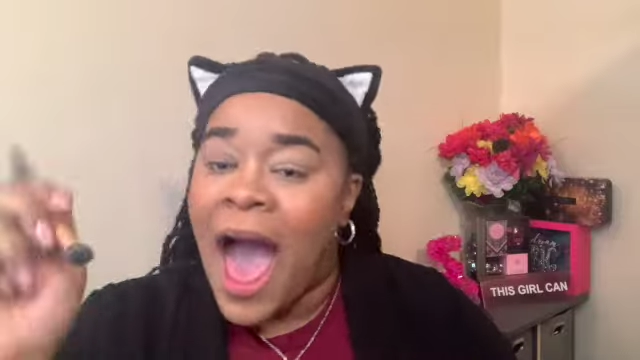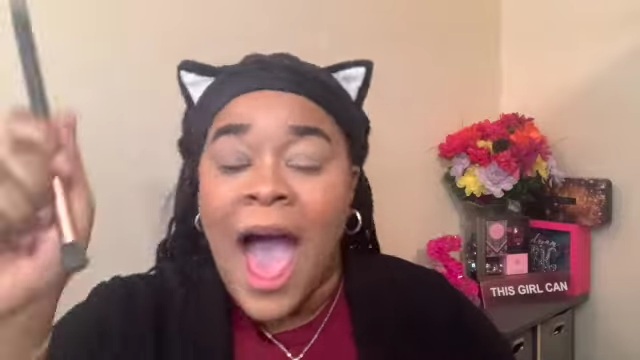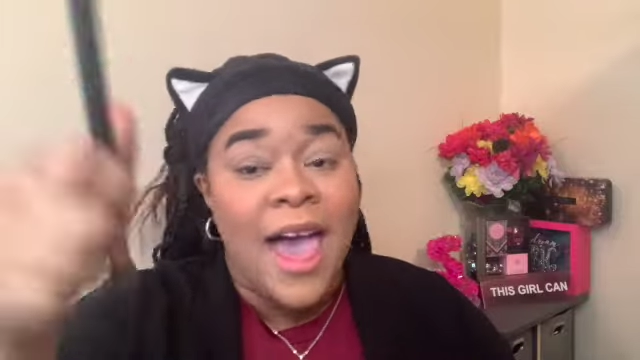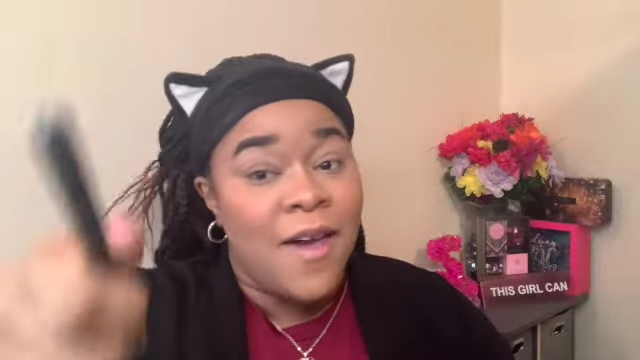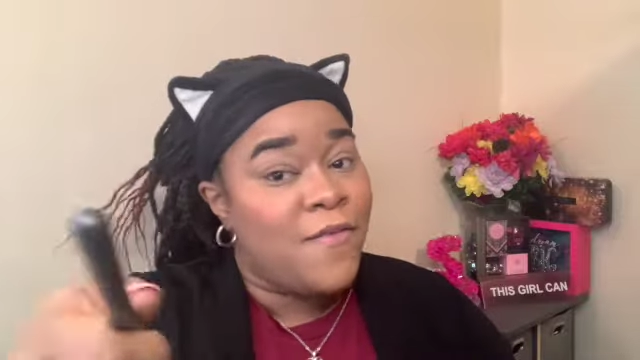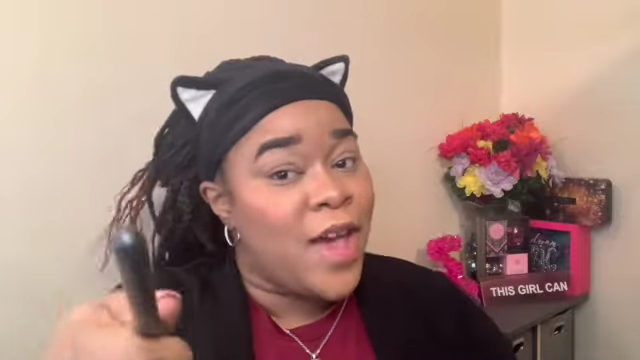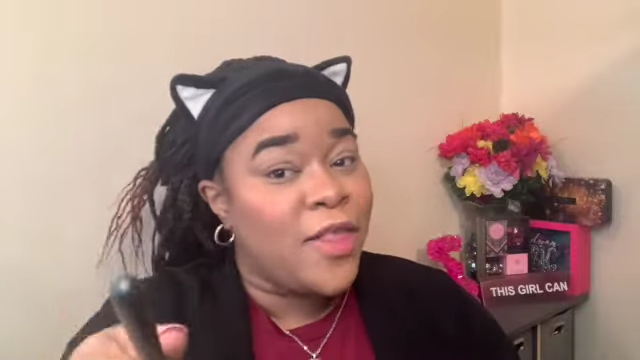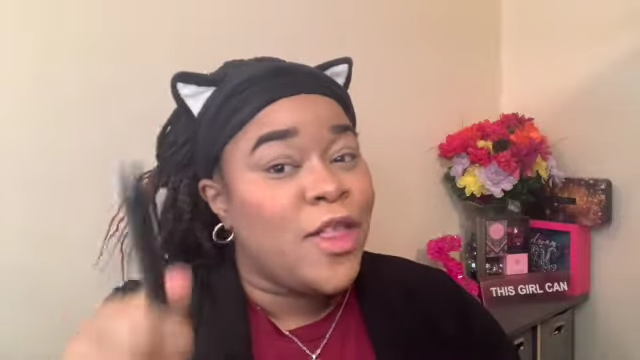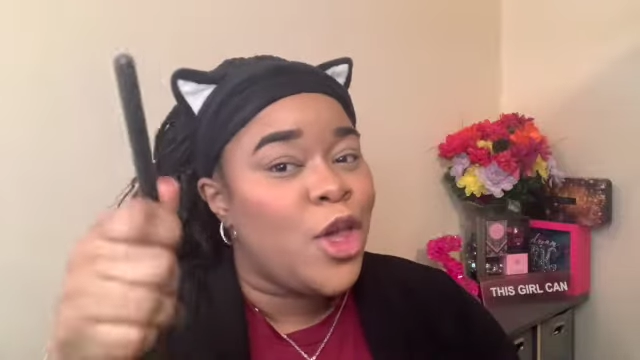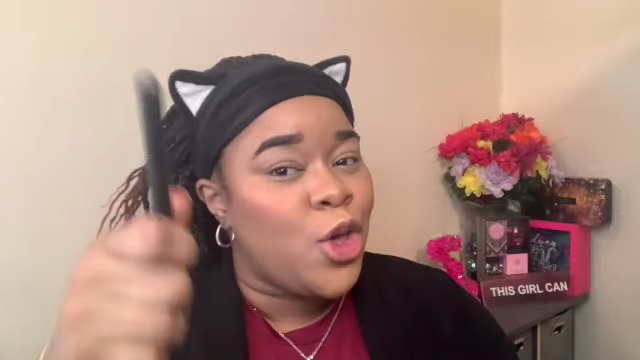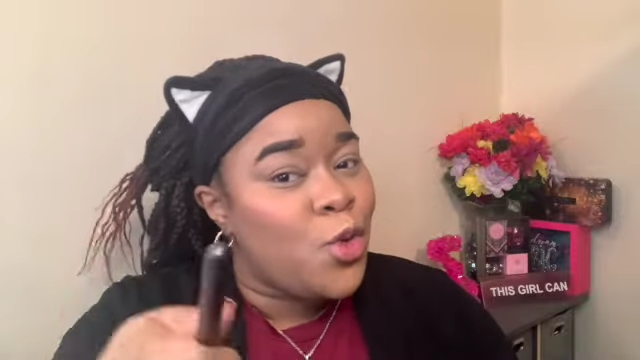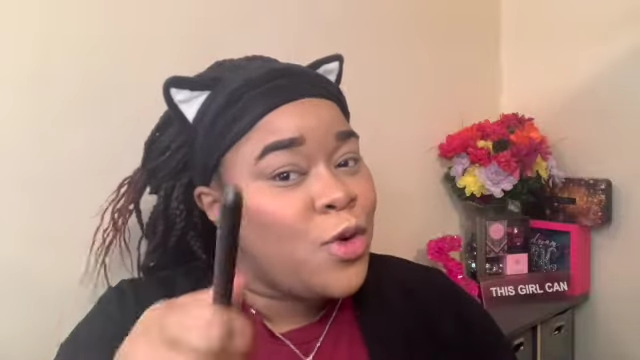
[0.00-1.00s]
I have faith
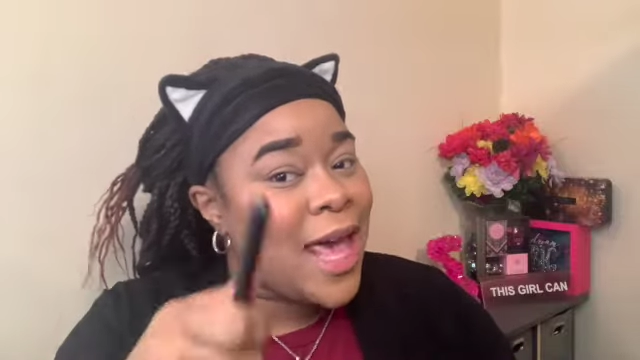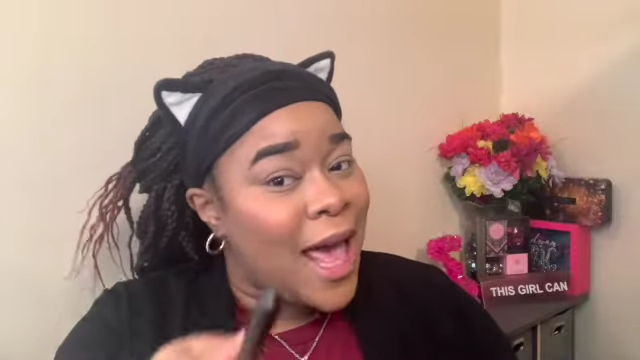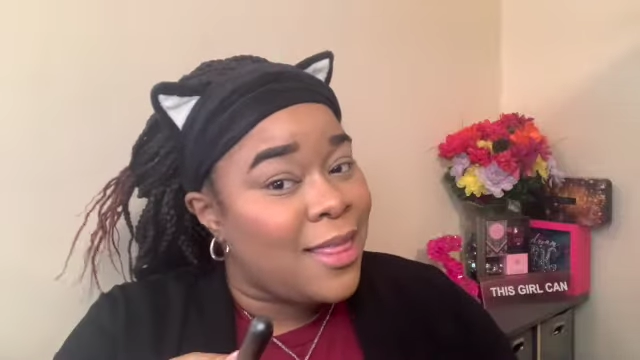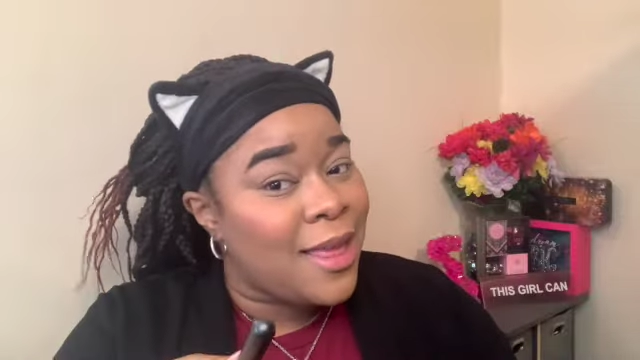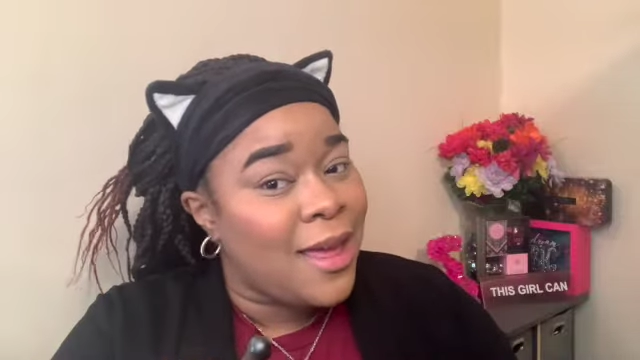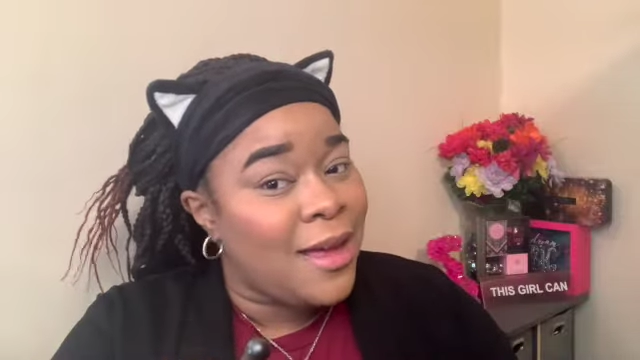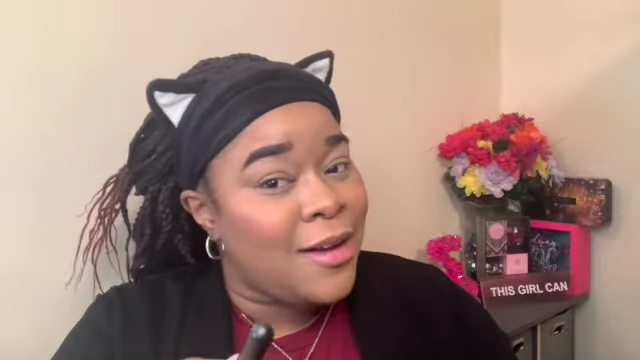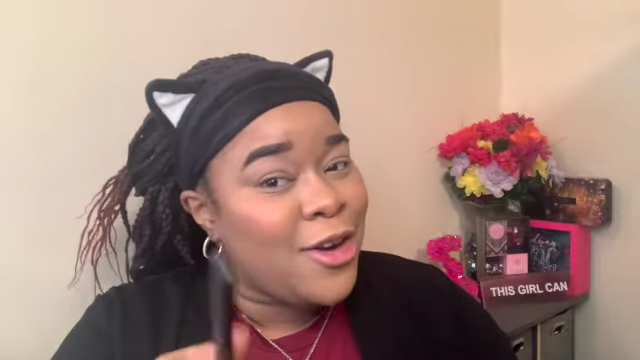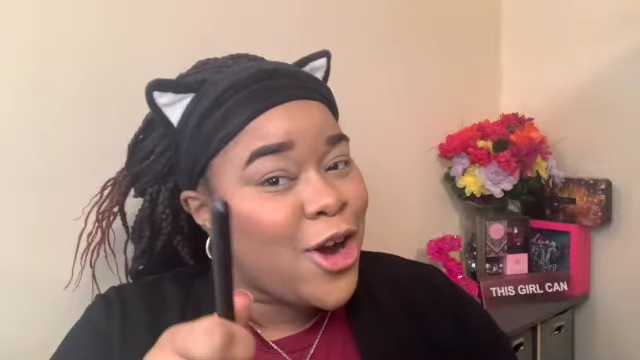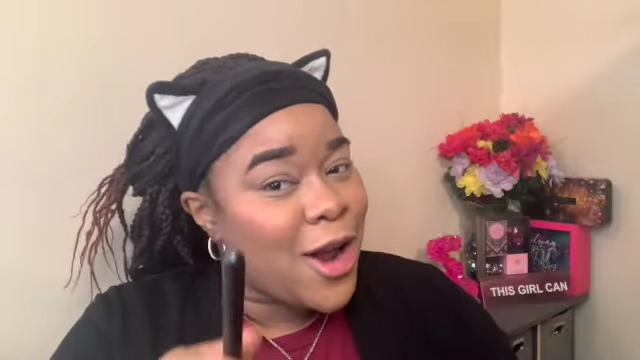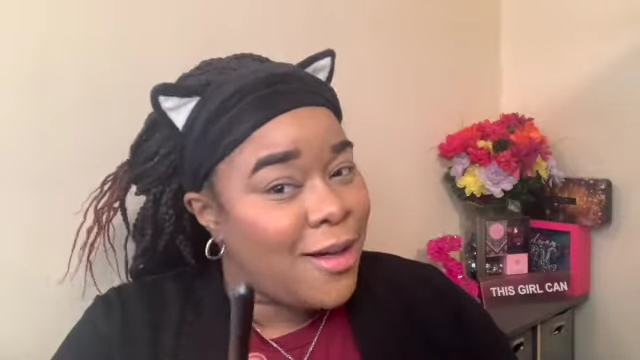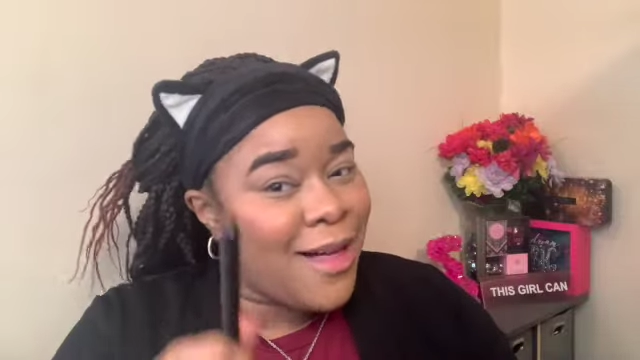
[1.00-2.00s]
in you, Kelly.
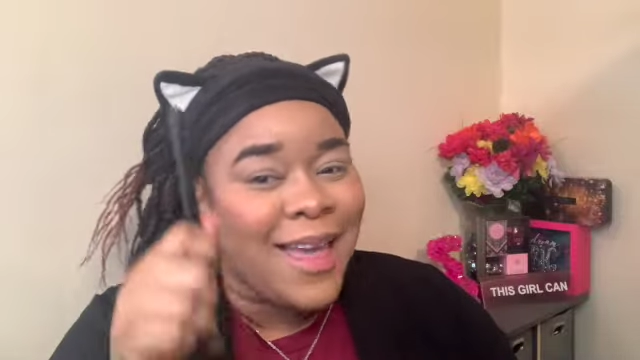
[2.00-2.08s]
Girl,